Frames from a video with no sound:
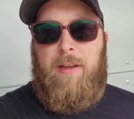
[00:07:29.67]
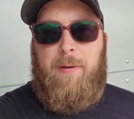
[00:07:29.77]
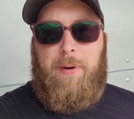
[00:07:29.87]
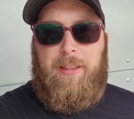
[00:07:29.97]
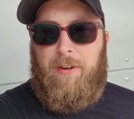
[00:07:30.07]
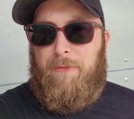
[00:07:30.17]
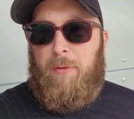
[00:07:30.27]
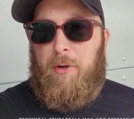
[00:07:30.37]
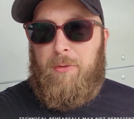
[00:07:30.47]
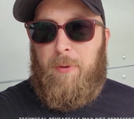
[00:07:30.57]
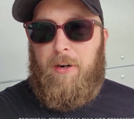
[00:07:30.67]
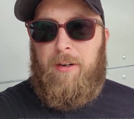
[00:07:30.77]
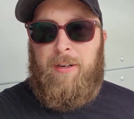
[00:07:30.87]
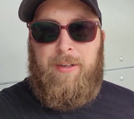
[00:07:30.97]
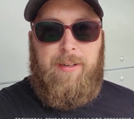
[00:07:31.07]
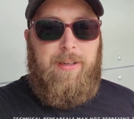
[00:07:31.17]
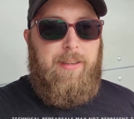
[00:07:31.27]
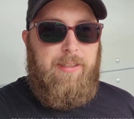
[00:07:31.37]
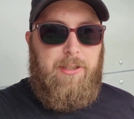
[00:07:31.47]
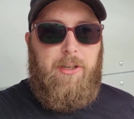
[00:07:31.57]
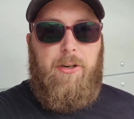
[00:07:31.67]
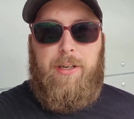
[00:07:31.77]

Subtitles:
But I think for the most part, this is a good